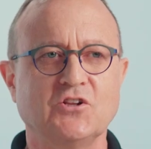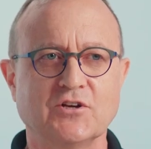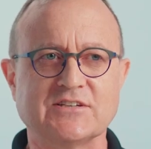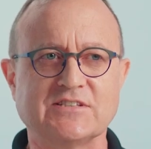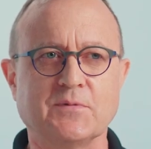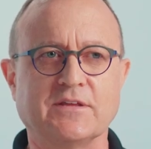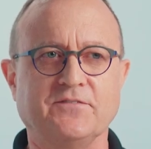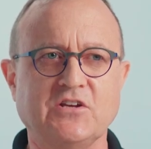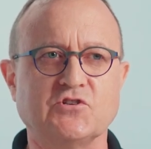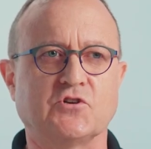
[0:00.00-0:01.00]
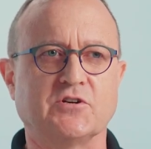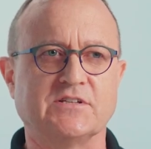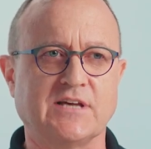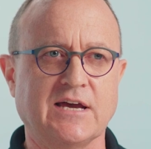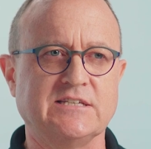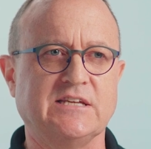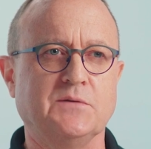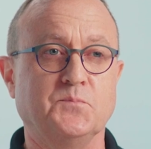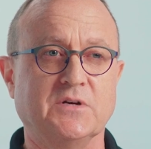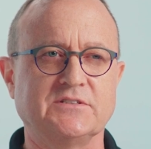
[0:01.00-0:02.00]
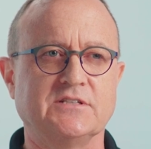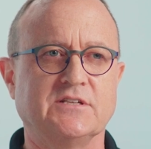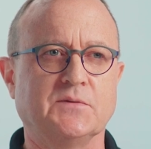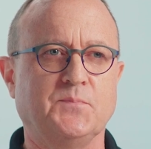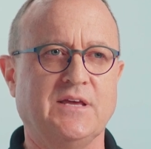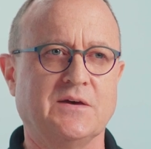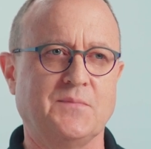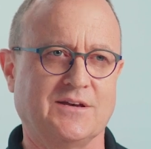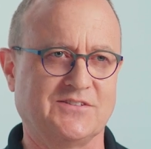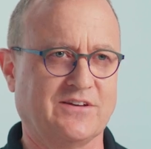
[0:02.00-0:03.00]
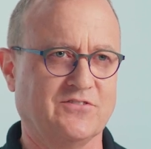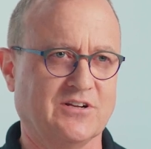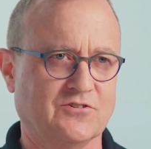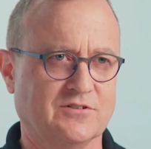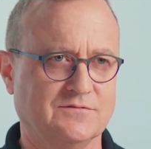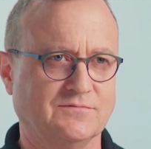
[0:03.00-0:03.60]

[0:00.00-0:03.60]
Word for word: take a look at some of the features our design team built into the PMX 700.